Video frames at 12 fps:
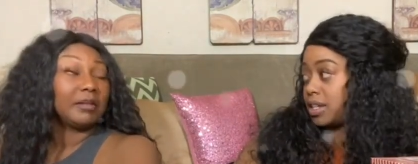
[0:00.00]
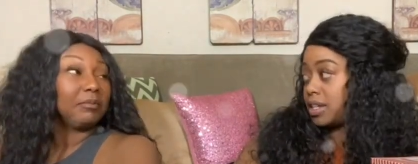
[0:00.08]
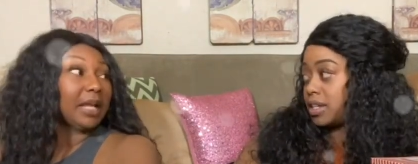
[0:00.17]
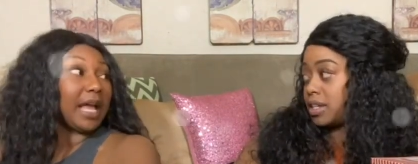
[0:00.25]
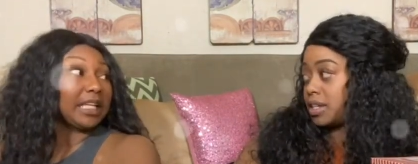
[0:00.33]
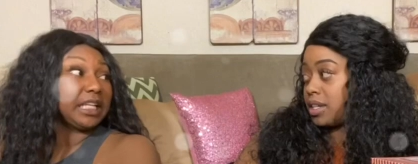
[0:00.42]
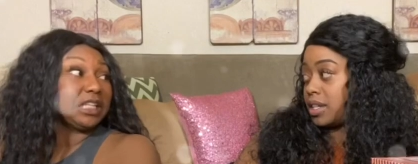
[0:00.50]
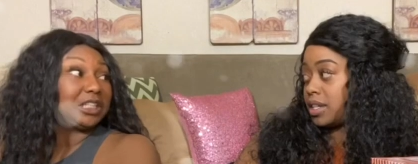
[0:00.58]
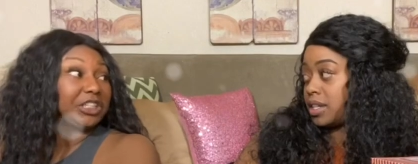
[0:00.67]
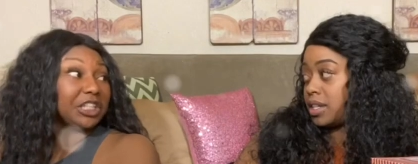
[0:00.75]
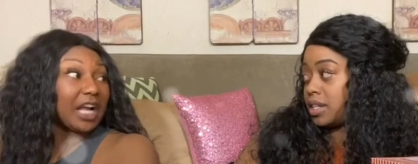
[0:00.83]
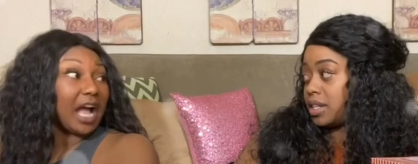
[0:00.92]
Speaker 1: Black Ink
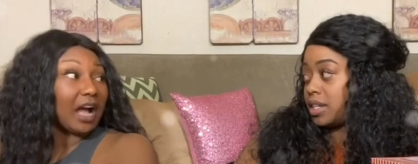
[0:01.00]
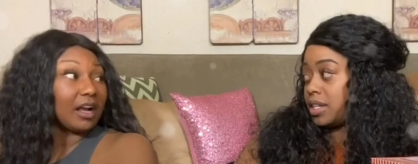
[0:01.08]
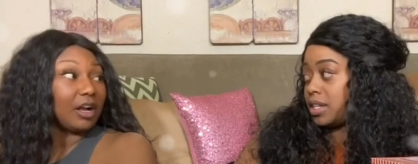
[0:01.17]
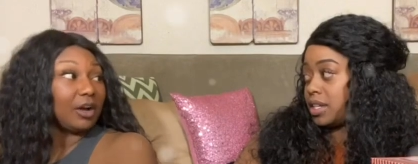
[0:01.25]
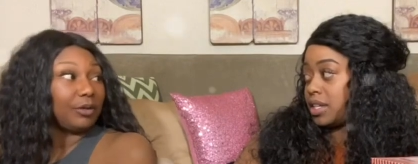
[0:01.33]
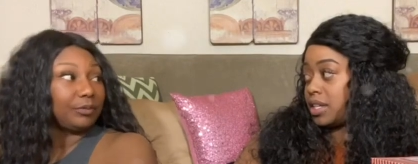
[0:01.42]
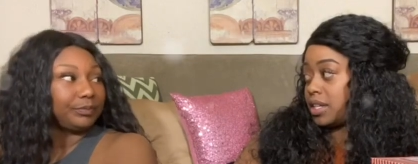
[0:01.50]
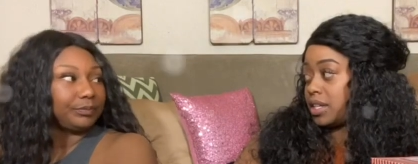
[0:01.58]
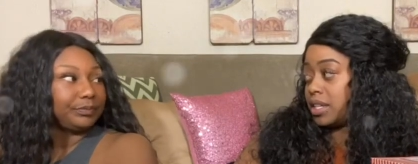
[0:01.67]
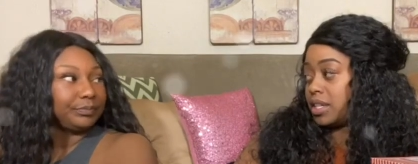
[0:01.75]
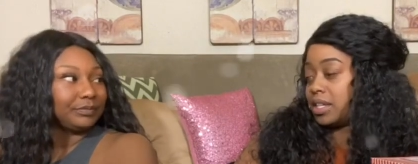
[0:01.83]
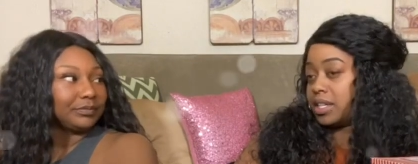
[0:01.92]
Chicago.
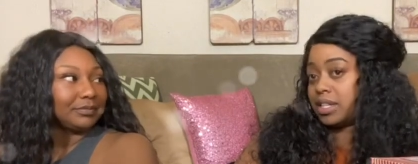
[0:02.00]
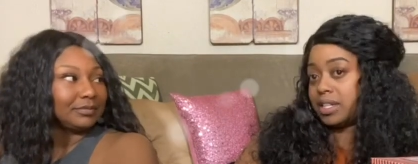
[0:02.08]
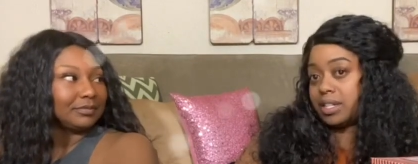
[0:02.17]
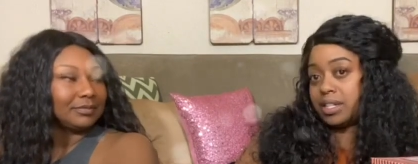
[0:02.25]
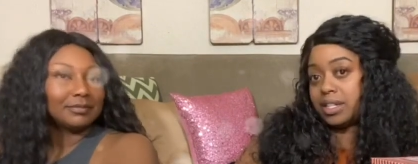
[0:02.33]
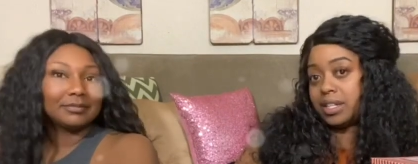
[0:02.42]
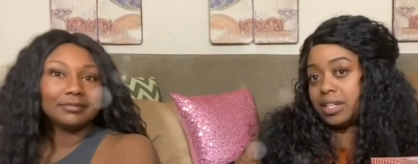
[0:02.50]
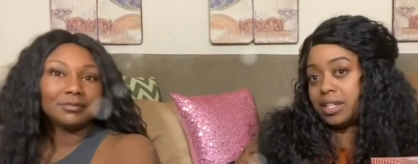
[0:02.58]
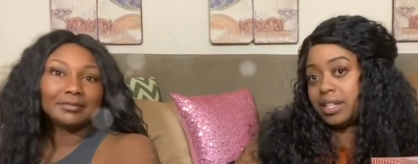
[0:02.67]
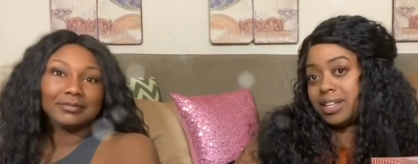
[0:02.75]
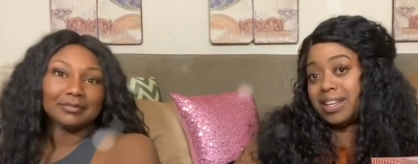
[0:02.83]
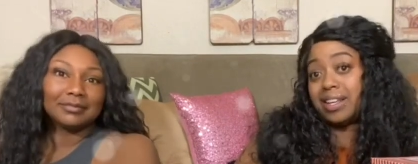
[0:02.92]

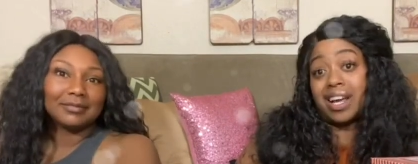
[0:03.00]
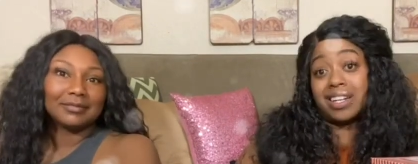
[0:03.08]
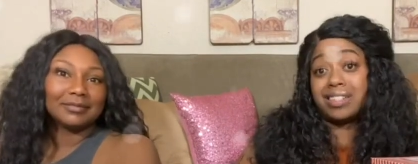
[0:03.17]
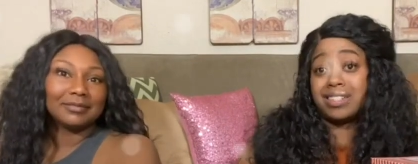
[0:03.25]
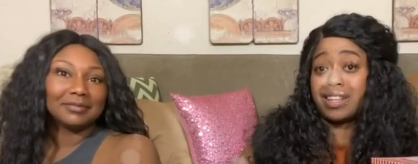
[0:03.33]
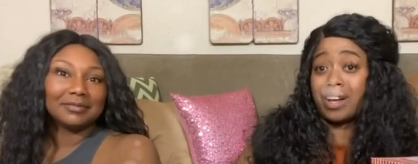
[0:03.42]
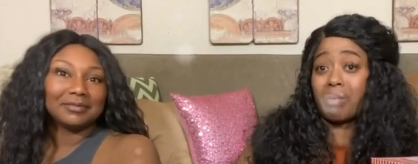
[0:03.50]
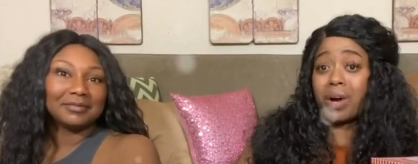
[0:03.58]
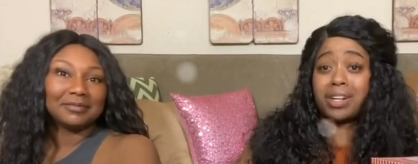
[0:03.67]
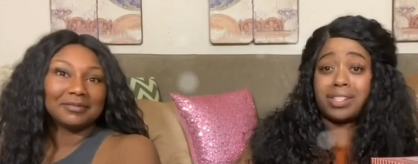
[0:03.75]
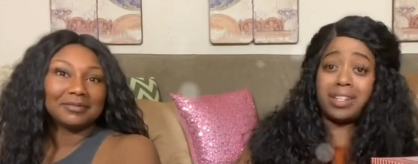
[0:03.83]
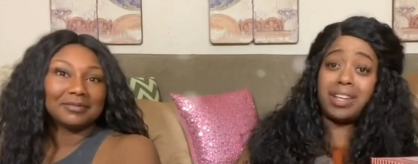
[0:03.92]
Speaker 2: And I just stopped
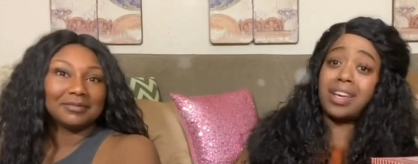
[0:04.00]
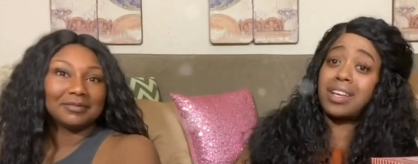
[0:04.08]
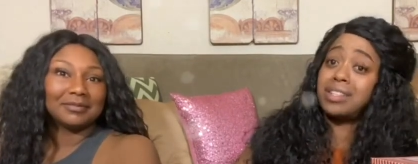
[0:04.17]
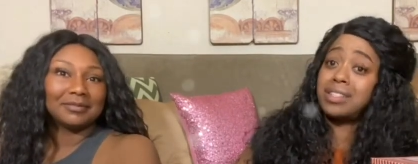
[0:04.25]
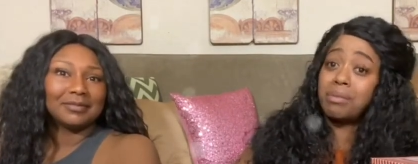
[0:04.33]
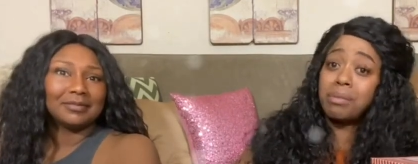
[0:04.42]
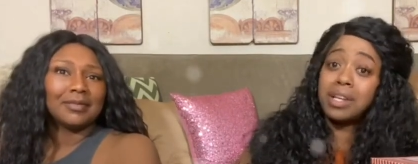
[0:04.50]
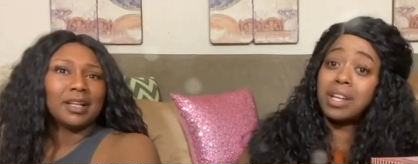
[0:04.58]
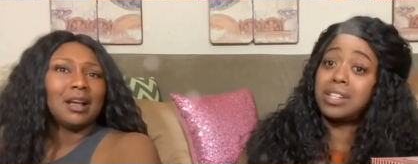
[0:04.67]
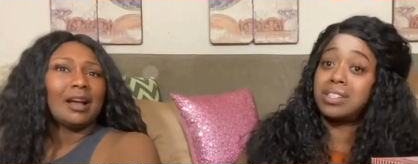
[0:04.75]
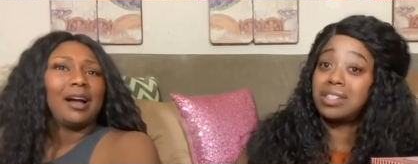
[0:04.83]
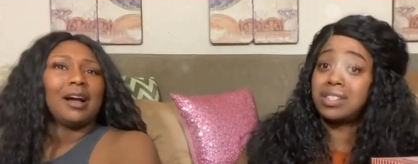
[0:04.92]
watching that because to me,
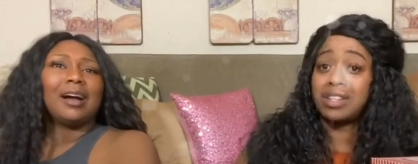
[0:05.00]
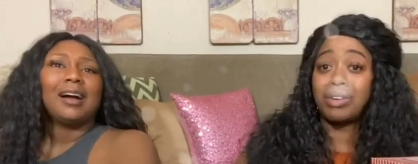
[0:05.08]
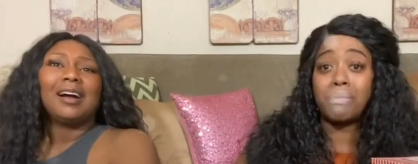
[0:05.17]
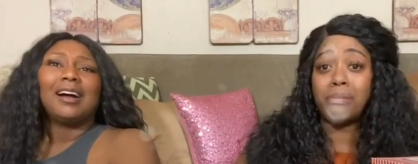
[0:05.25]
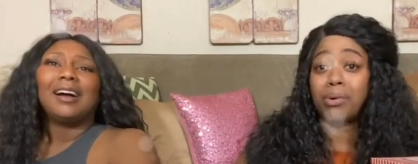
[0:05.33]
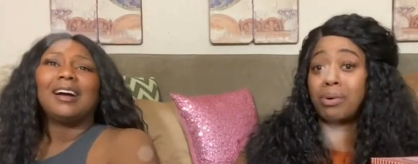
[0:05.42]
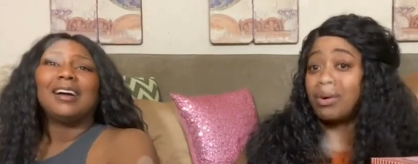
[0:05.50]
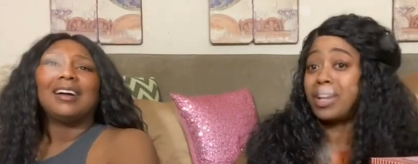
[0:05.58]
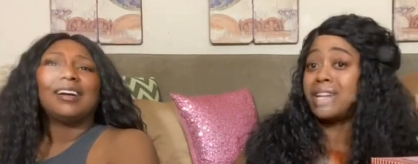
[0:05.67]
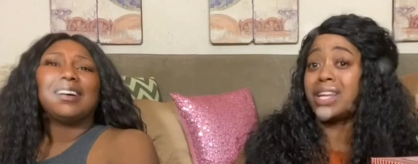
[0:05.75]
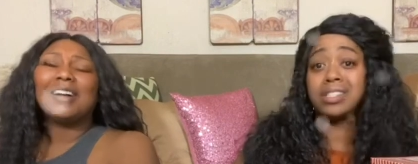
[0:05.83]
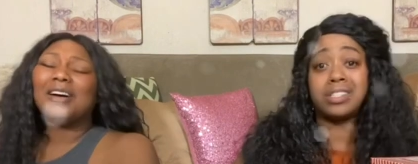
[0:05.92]
that's just so boring.
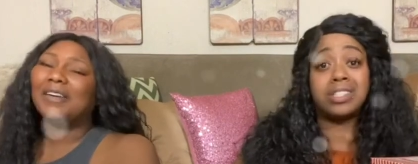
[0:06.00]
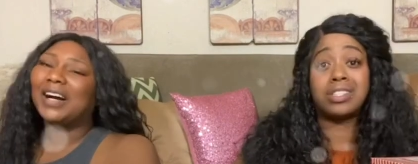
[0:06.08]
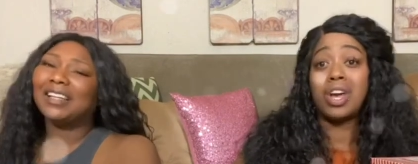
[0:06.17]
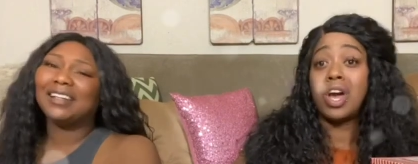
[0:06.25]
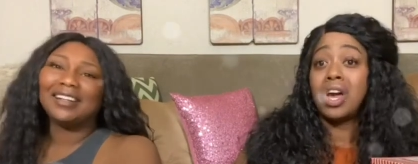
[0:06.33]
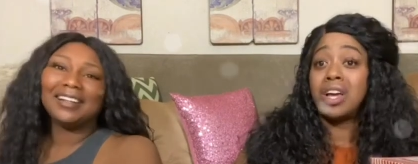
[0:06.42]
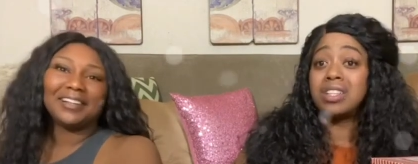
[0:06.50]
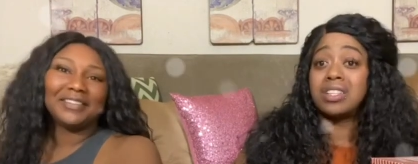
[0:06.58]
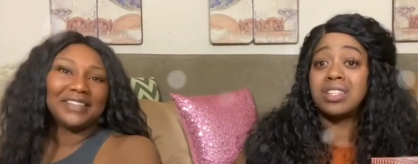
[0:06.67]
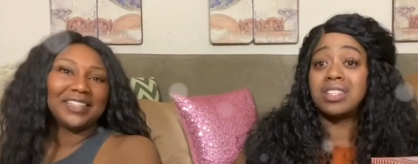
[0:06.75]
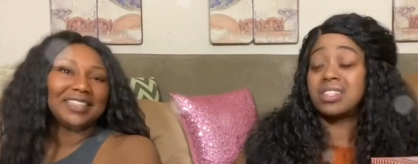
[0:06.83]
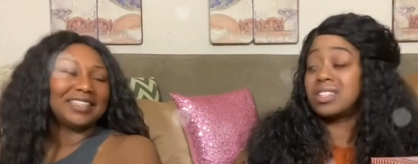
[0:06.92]
That's just. I love
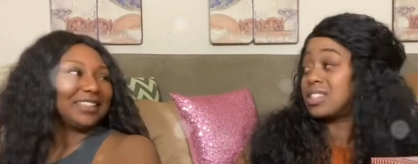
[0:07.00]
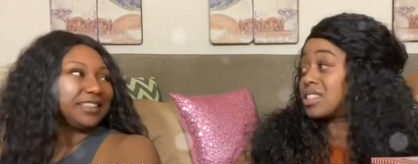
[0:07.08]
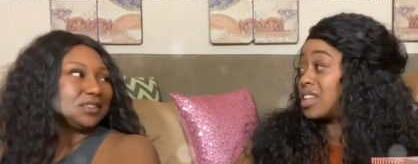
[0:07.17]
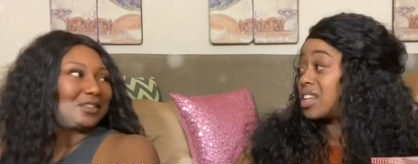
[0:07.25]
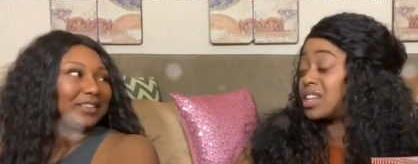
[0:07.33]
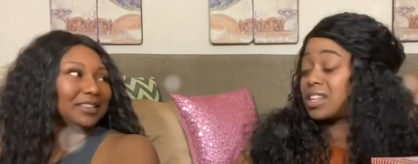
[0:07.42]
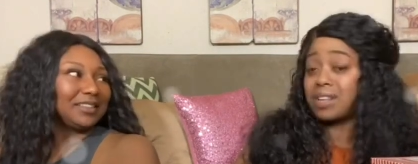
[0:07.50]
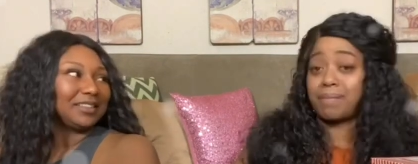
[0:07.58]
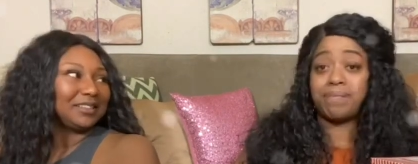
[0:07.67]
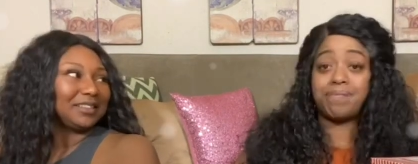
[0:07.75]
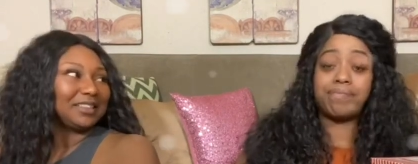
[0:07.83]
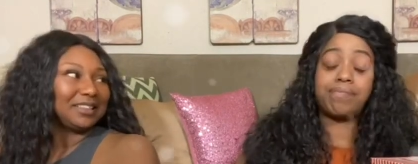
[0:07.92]
it.
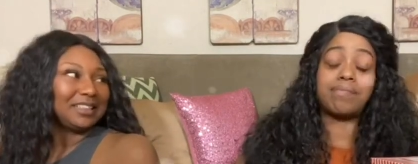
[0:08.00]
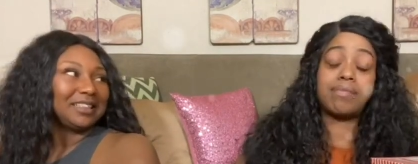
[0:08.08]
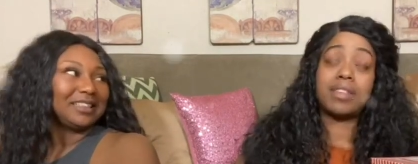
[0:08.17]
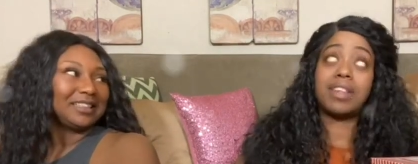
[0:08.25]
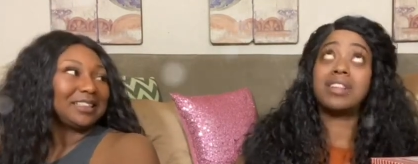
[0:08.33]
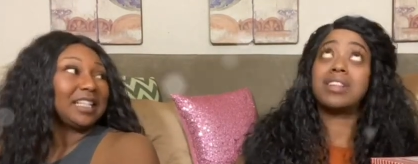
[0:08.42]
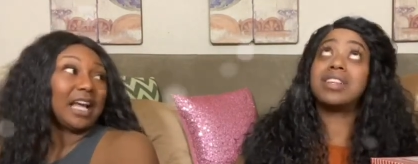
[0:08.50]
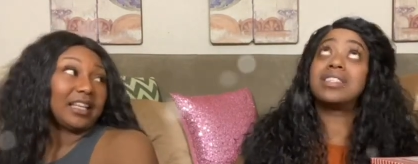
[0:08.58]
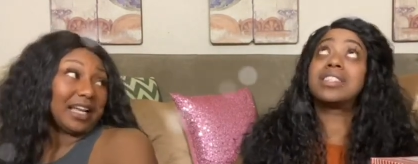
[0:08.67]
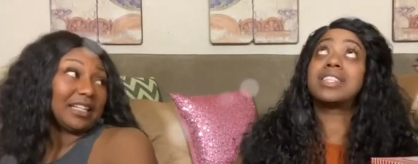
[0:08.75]
See, I like